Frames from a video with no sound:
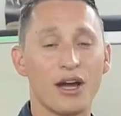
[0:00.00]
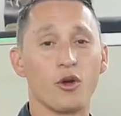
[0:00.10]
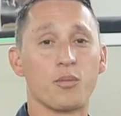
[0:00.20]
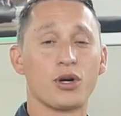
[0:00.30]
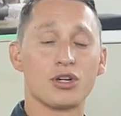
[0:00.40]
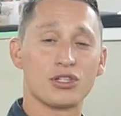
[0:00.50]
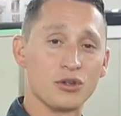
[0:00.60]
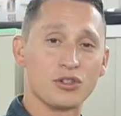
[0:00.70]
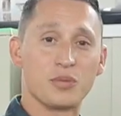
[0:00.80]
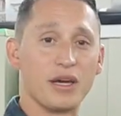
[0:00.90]
own
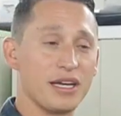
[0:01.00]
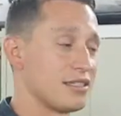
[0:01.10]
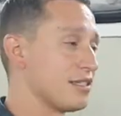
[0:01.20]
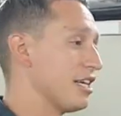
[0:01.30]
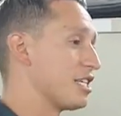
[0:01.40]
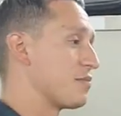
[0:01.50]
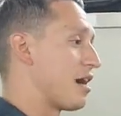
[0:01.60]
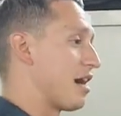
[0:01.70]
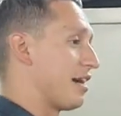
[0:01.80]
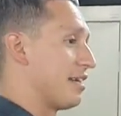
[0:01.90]
personal space is
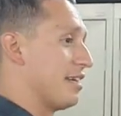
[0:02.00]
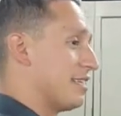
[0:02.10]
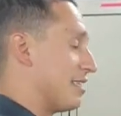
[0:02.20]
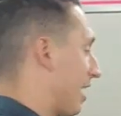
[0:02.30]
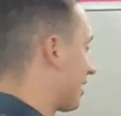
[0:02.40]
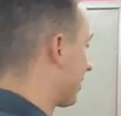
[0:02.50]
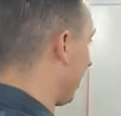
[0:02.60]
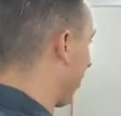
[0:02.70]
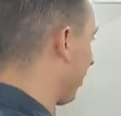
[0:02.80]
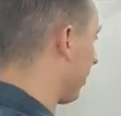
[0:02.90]
my
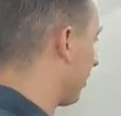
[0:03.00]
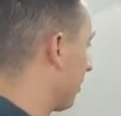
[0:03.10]
desk area.